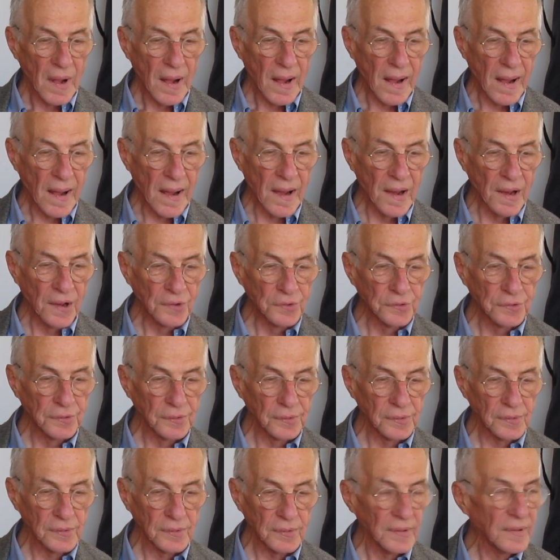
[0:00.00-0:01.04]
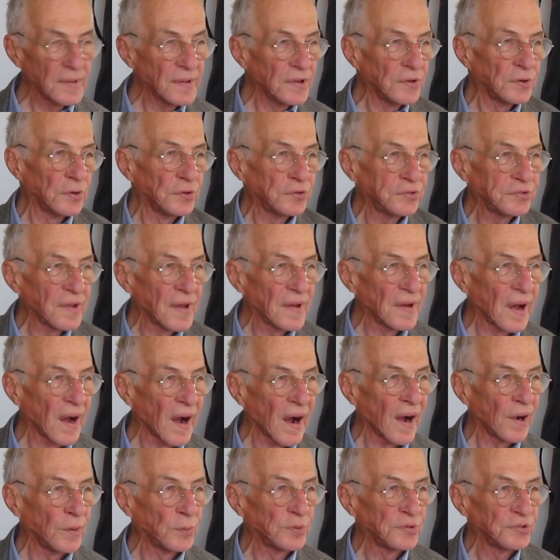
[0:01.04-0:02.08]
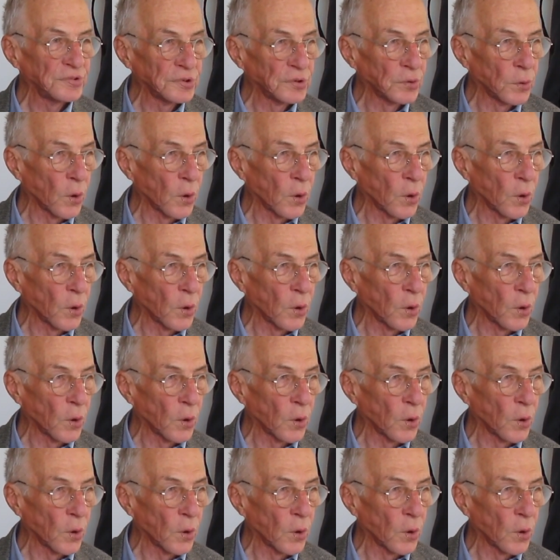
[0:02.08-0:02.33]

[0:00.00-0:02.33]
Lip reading: And interstate highways and